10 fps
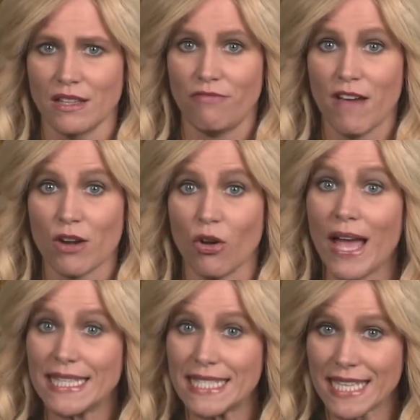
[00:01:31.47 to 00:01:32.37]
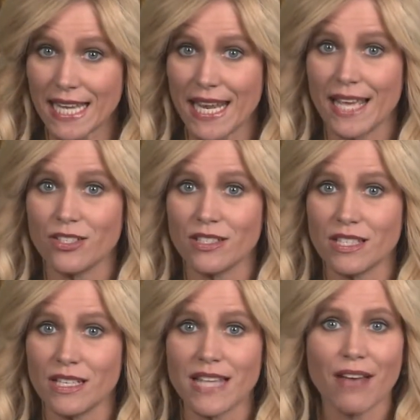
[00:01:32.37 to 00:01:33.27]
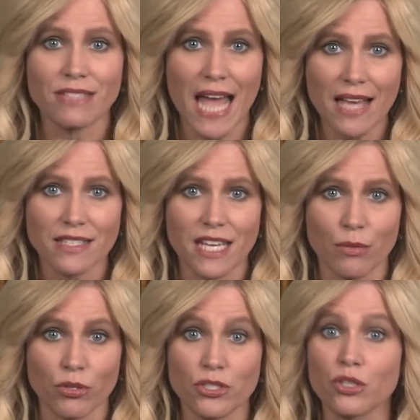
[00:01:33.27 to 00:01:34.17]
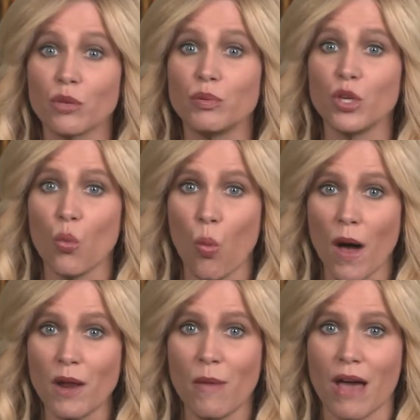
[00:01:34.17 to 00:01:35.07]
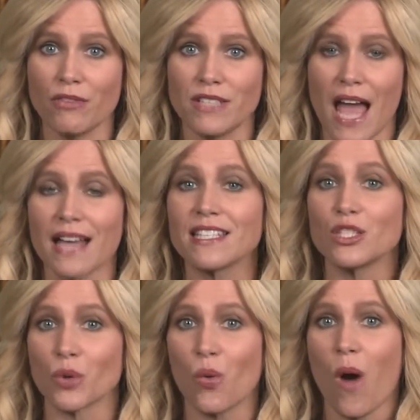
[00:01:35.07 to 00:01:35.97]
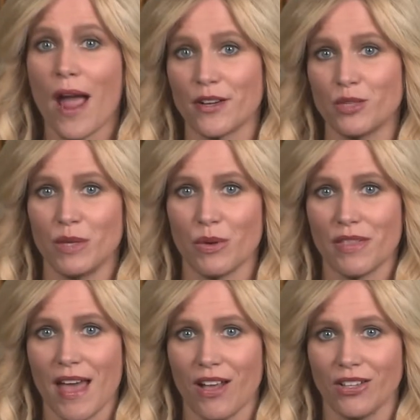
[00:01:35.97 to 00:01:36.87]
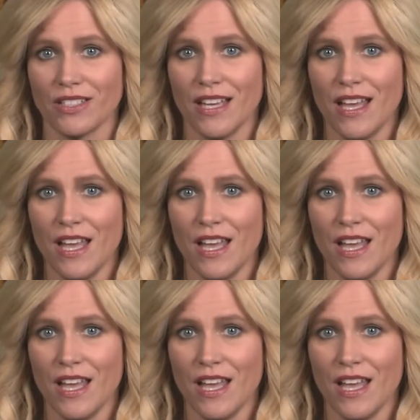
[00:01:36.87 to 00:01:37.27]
The federal and state agencies have tax tables to compute what amount of tax is required to be withheld.